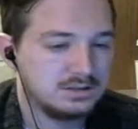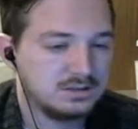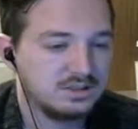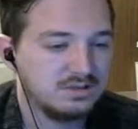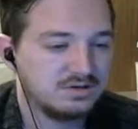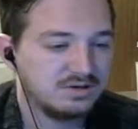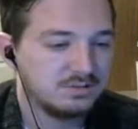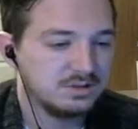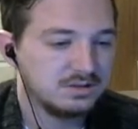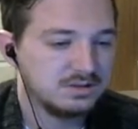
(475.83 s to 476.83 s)
Can you tell
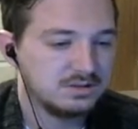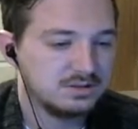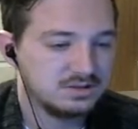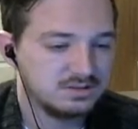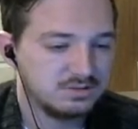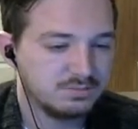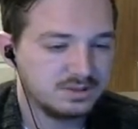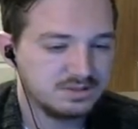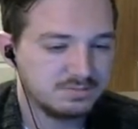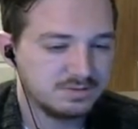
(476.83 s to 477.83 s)
me? Snowpeak
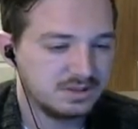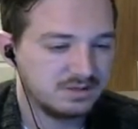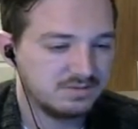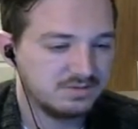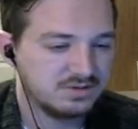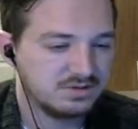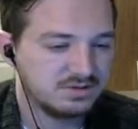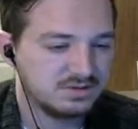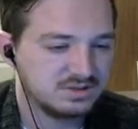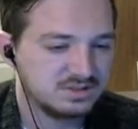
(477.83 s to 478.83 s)
is up ahead. It's very
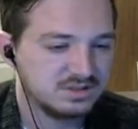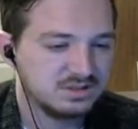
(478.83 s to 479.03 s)
treacherous.